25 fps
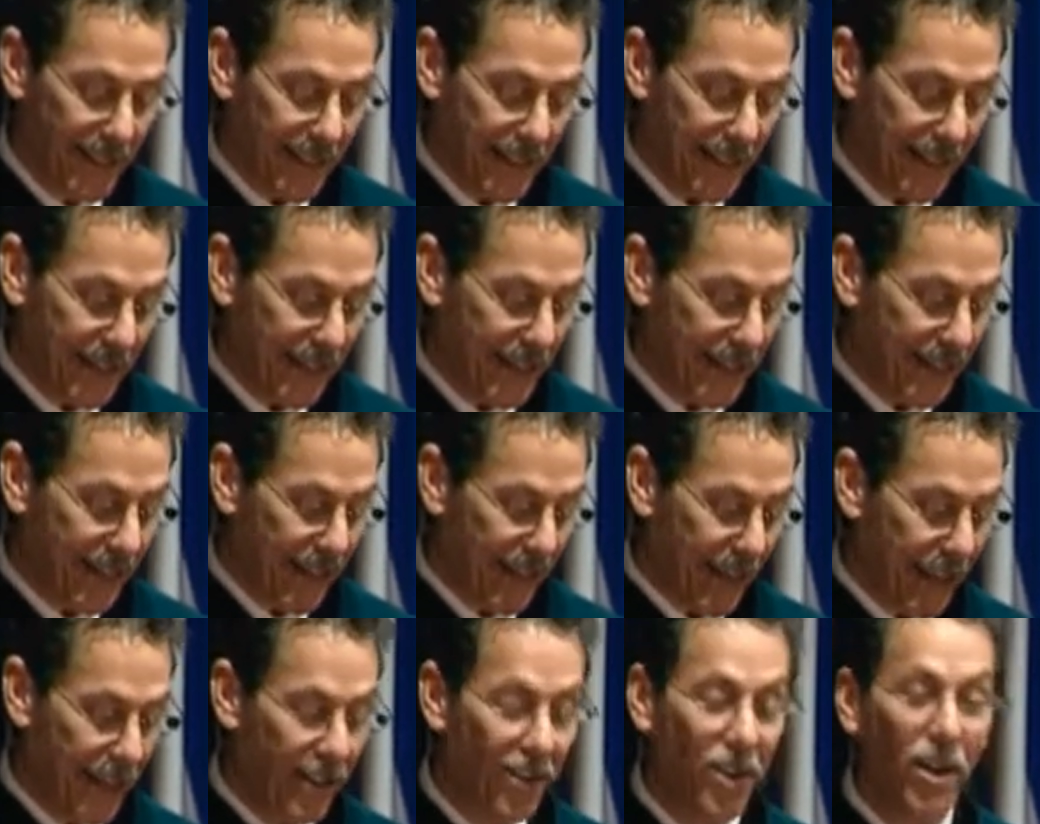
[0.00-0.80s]
uh,
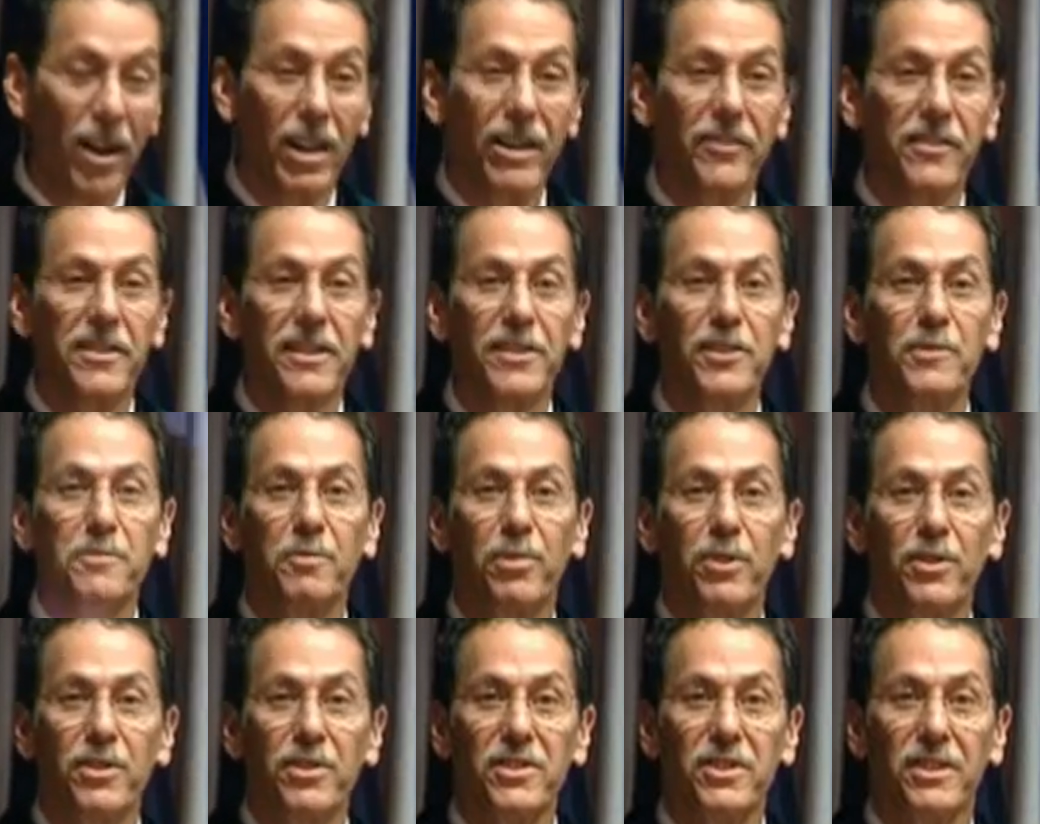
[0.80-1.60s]
and all of his
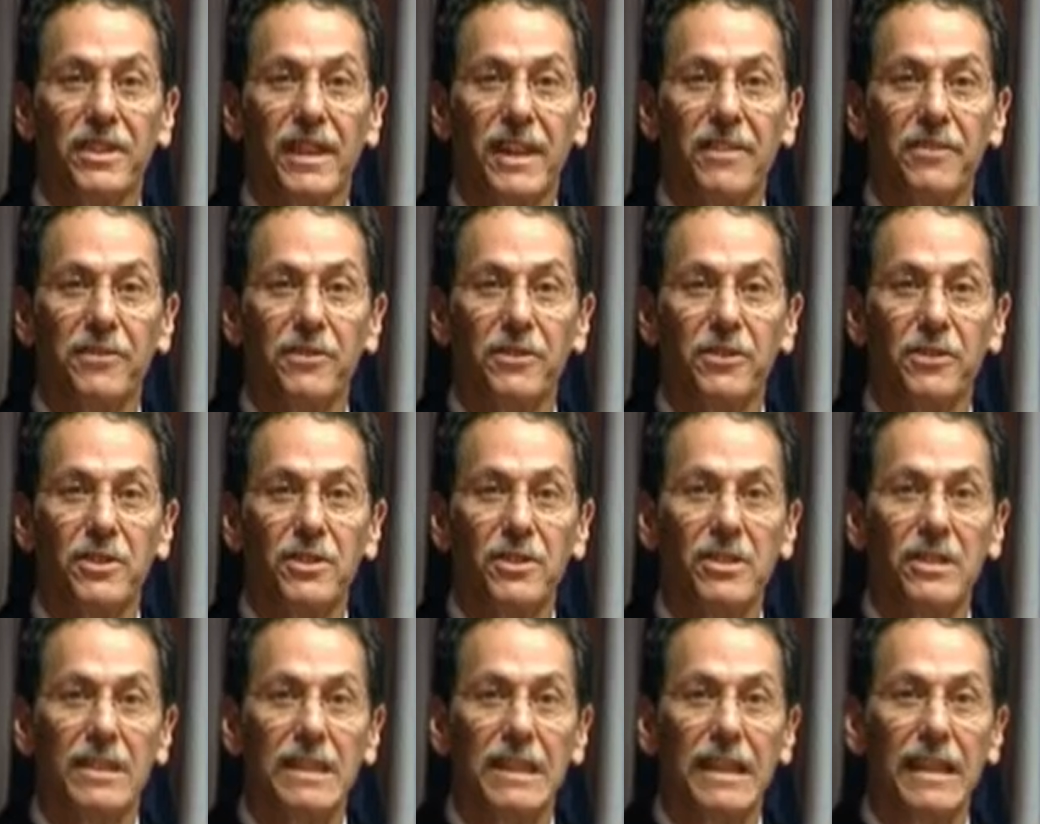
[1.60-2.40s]
personal
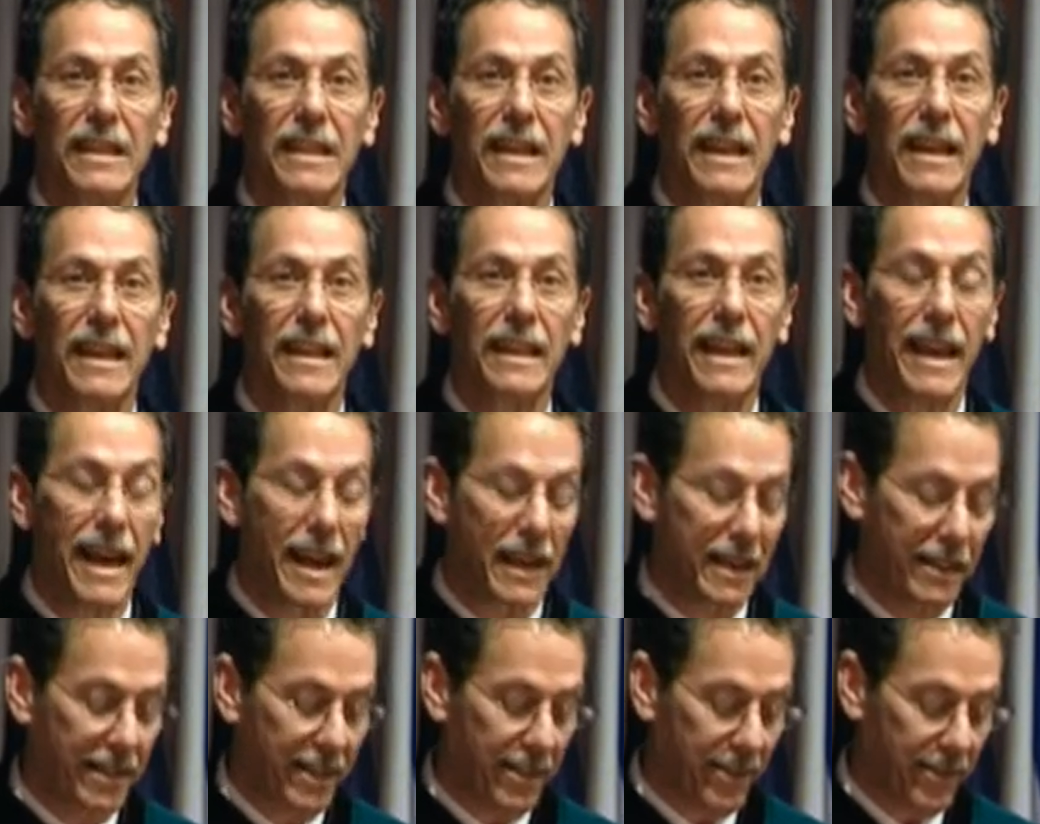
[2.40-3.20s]
efforts uh, and
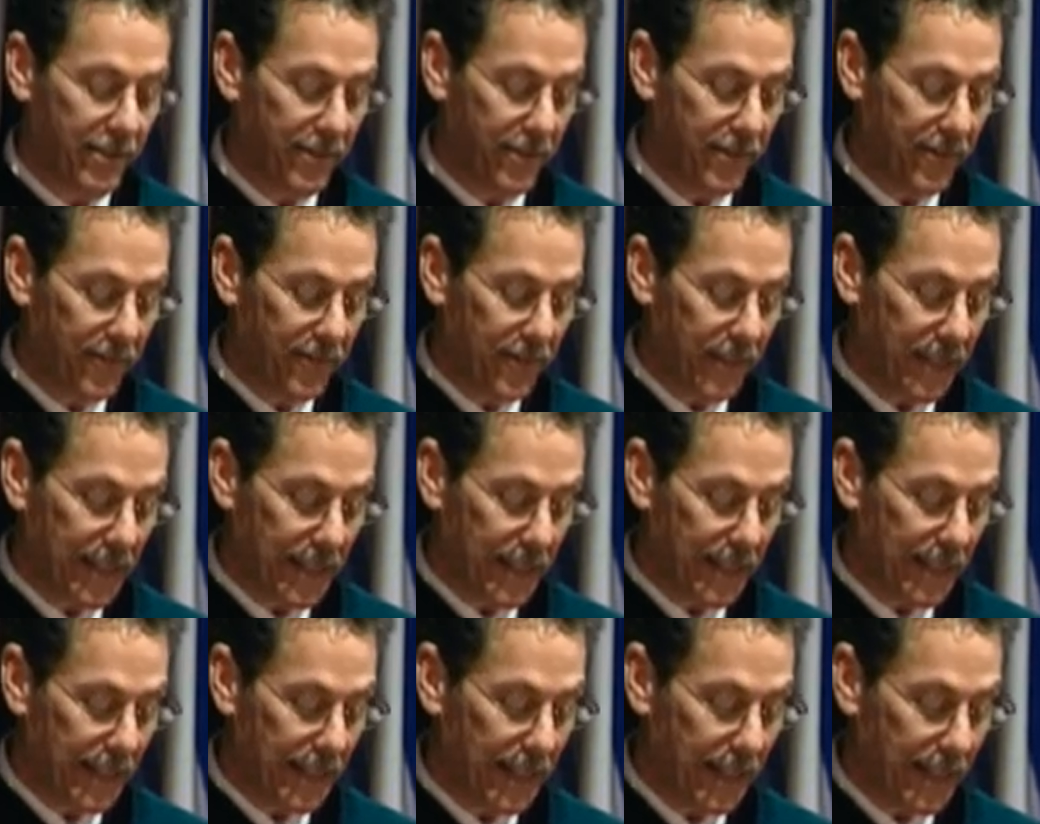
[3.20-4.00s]
that of
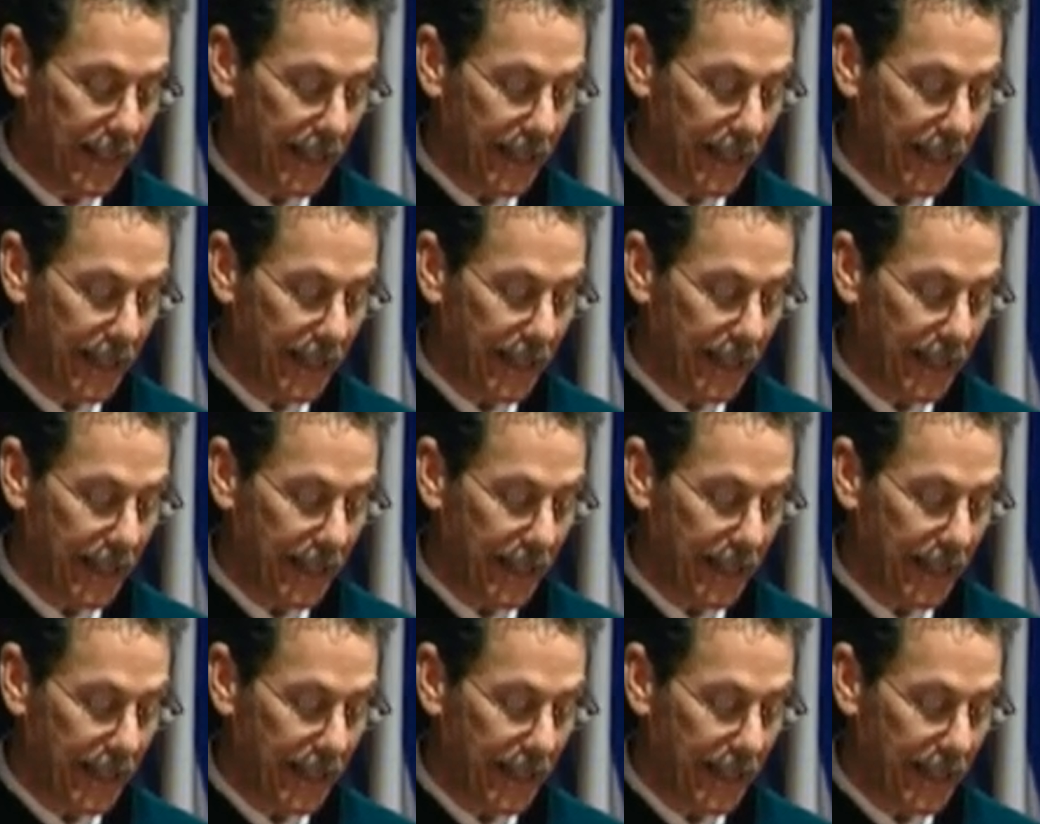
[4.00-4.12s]
uh,